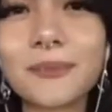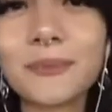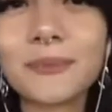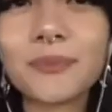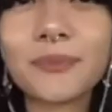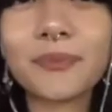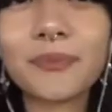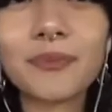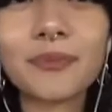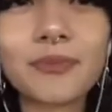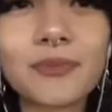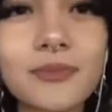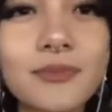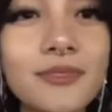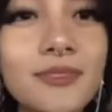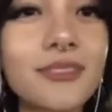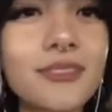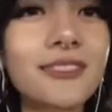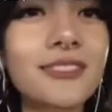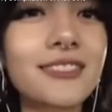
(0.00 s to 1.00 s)
but I didn't know
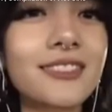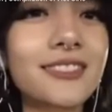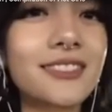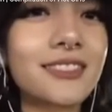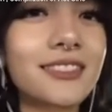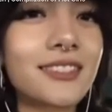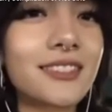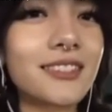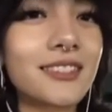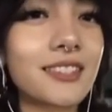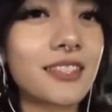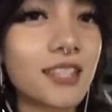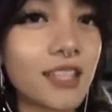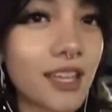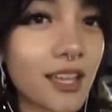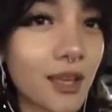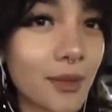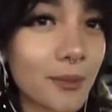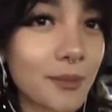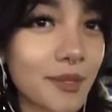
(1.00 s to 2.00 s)
about the Japanese. I
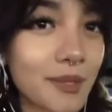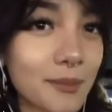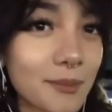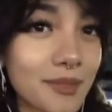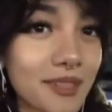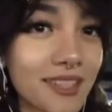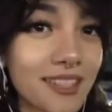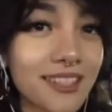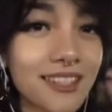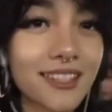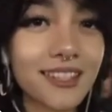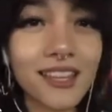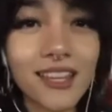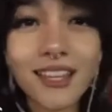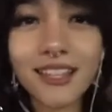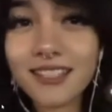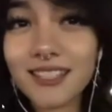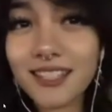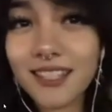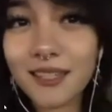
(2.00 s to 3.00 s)
heard that the, in
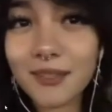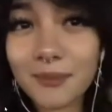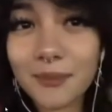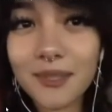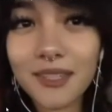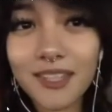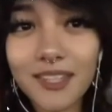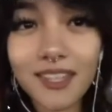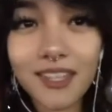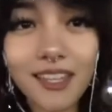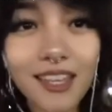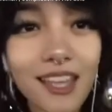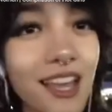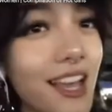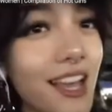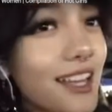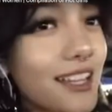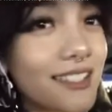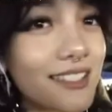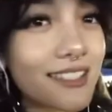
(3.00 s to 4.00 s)
Japan,
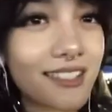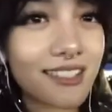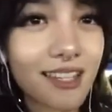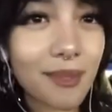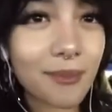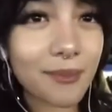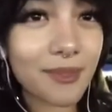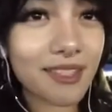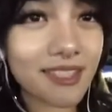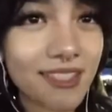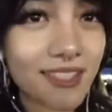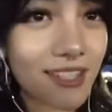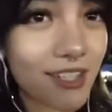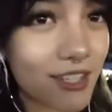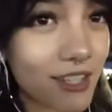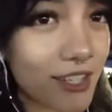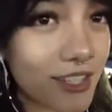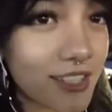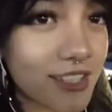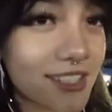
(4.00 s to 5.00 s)
like porn is
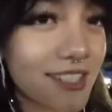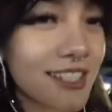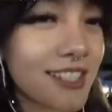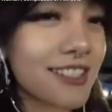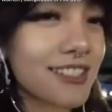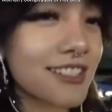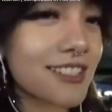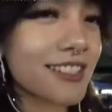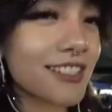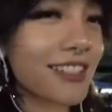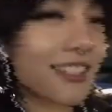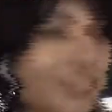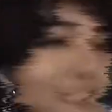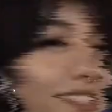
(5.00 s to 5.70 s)
so rampant